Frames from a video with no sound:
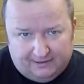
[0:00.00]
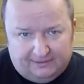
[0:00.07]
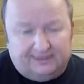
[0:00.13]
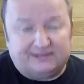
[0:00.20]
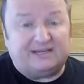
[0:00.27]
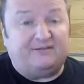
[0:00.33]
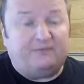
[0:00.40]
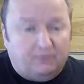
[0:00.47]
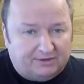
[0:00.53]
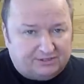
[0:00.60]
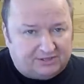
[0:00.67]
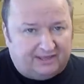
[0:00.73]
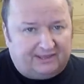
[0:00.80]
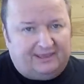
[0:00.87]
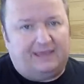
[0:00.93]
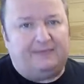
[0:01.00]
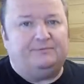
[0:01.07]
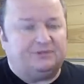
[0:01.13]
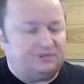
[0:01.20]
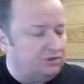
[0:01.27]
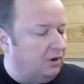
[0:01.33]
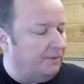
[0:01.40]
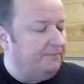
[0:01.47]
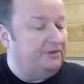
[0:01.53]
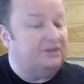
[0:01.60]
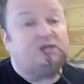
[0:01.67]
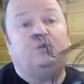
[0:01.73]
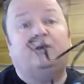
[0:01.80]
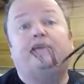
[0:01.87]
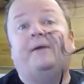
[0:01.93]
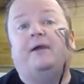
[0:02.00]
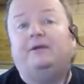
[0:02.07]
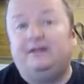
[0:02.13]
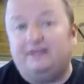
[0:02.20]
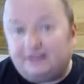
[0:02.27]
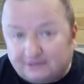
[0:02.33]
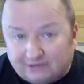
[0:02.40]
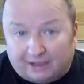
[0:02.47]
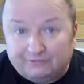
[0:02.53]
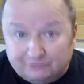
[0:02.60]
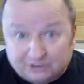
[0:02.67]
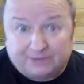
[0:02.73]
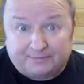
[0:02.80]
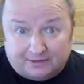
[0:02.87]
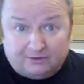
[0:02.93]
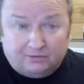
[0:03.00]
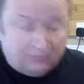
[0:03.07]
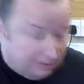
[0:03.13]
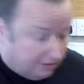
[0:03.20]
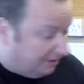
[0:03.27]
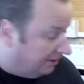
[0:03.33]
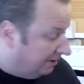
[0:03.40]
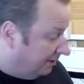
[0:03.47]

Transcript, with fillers: There's other ones they keep in stock, but this one apparently they don't, typical.